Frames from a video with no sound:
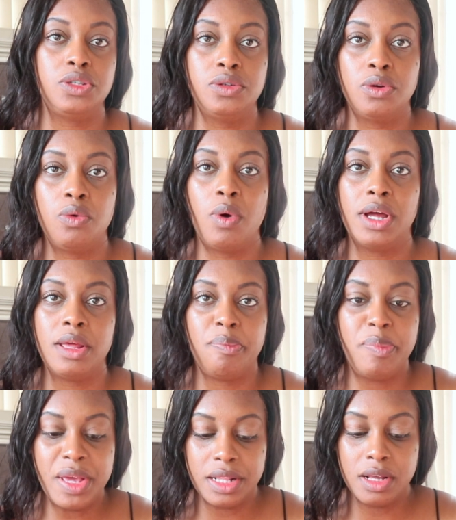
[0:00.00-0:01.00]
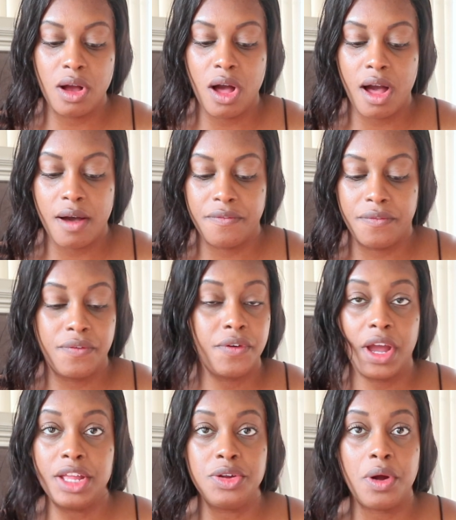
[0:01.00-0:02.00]
you don't want it peeling off
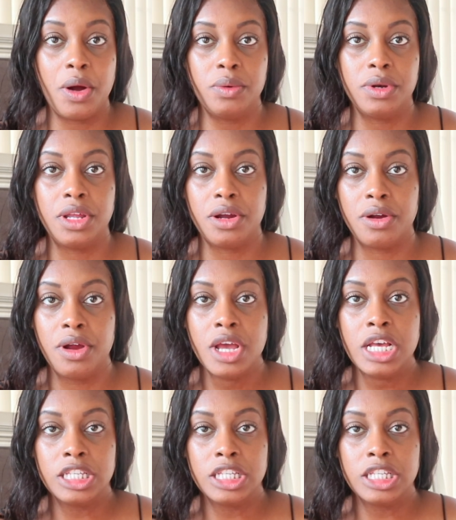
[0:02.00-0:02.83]
and you're out there,